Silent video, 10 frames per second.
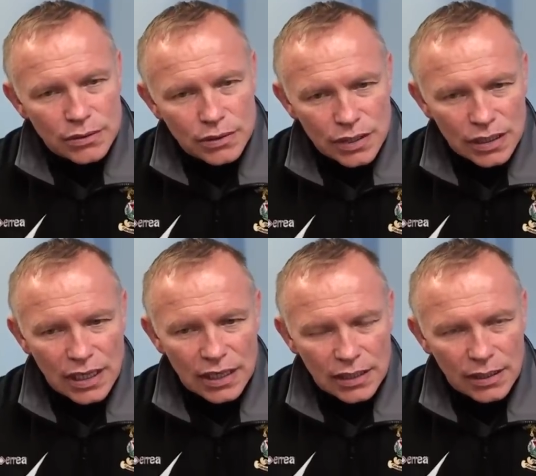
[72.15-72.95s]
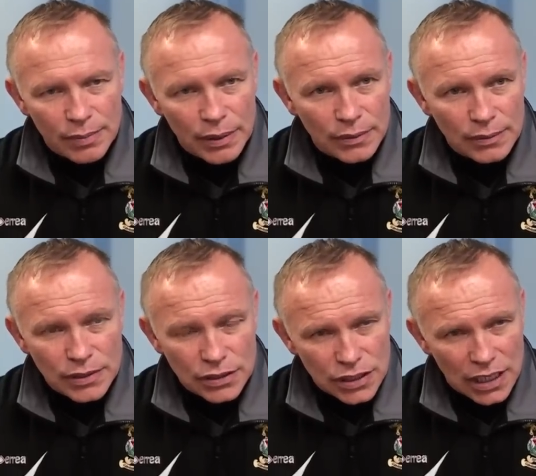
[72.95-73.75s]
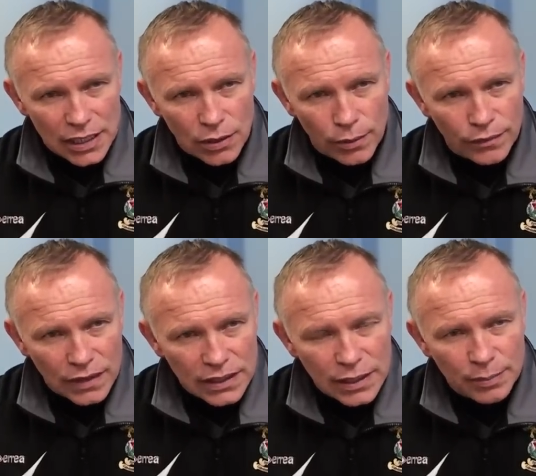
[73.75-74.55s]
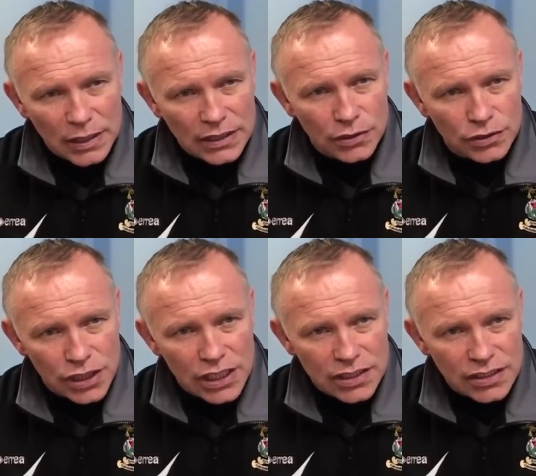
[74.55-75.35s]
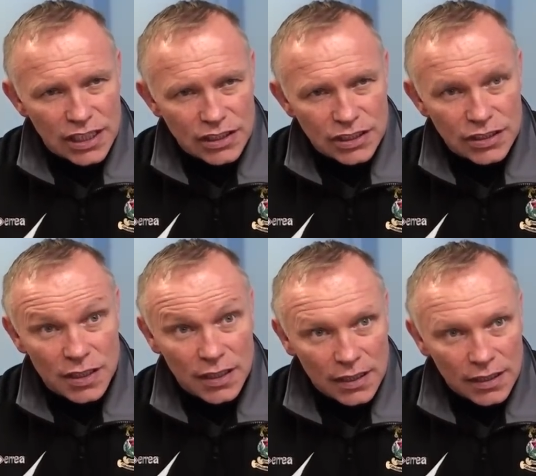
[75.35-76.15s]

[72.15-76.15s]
so you're getting in about them, you're trying to, hopefully you're putting on training sessions